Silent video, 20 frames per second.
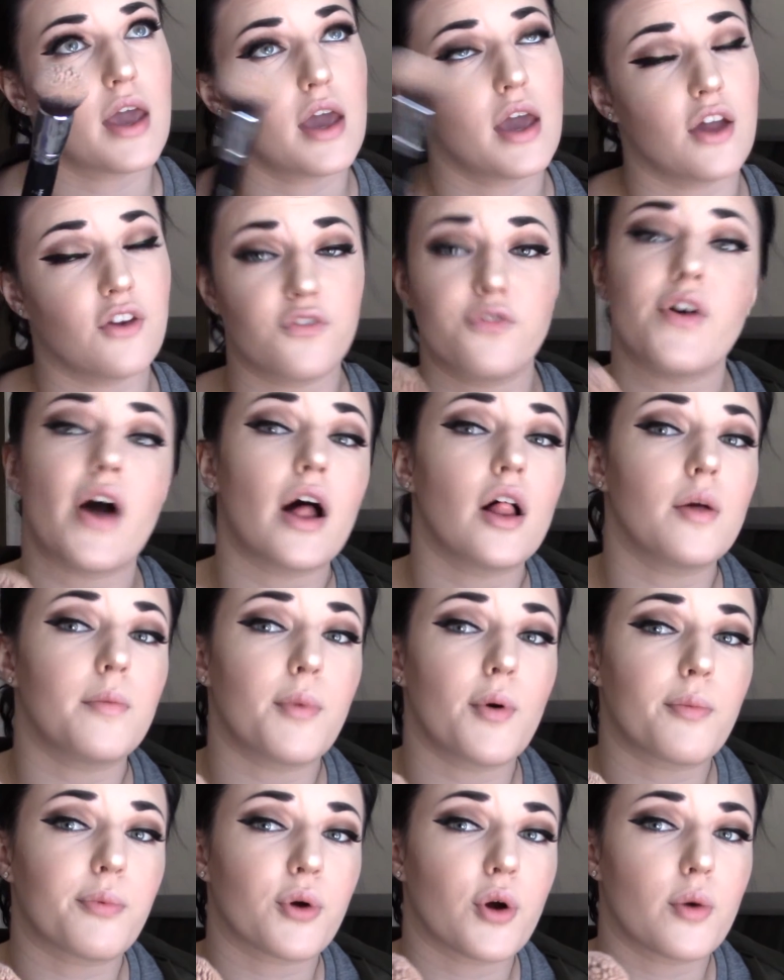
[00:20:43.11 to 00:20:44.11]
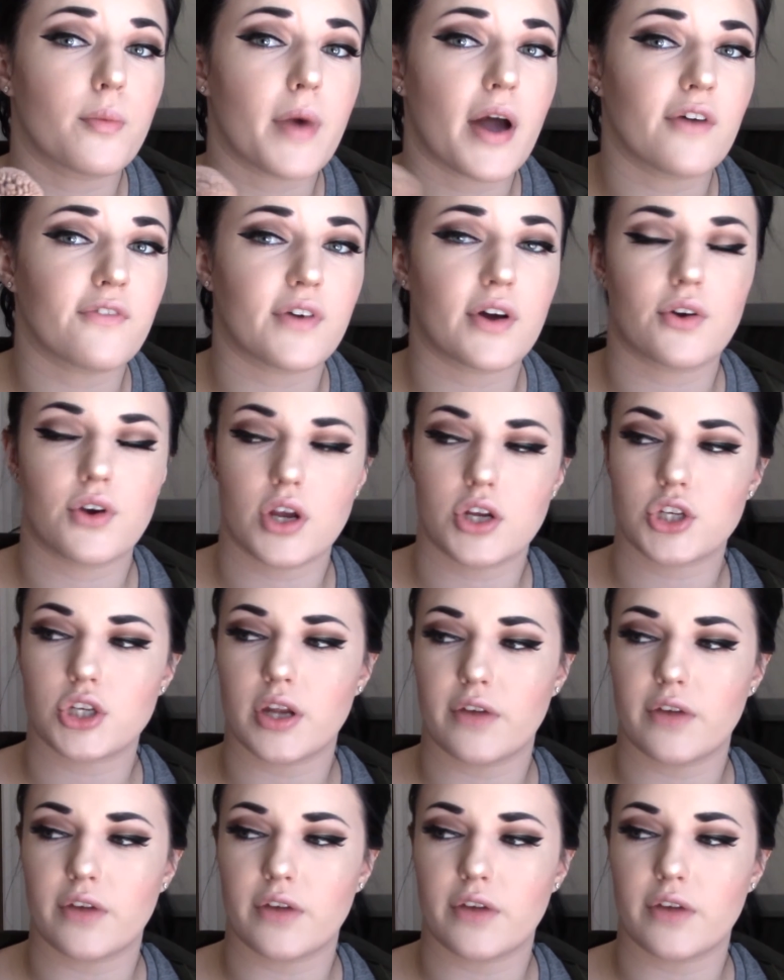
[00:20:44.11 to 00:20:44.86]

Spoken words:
Infallible Pro Matte Foundation.